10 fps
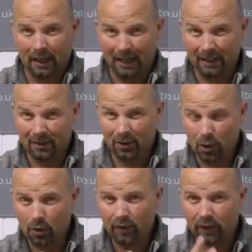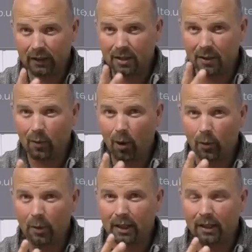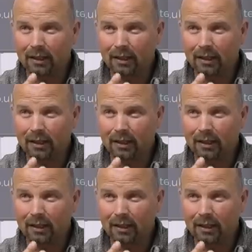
I did two filters in one week,